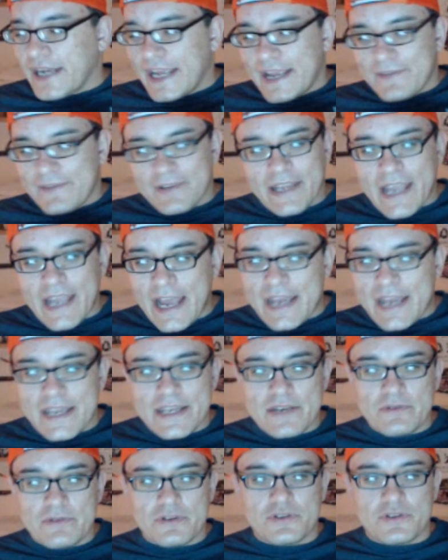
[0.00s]
I haven't gotten
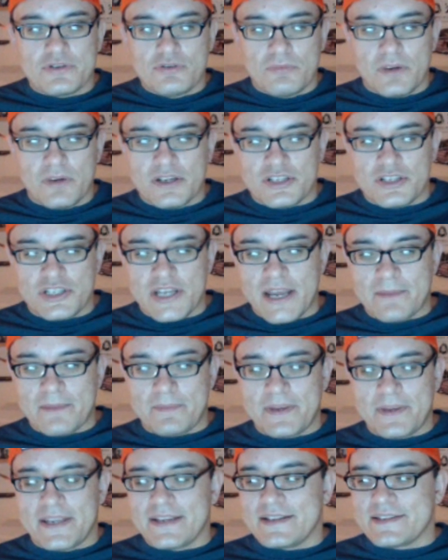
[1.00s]
into it too much yet
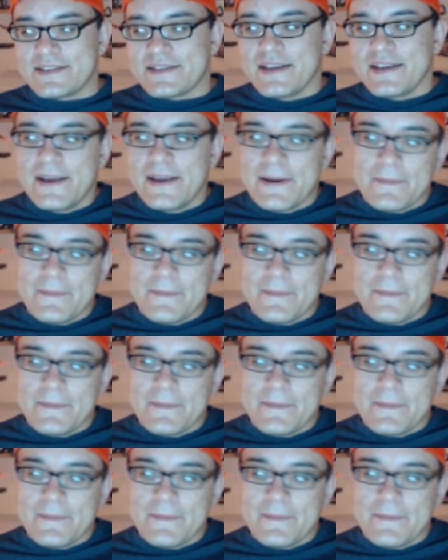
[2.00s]
because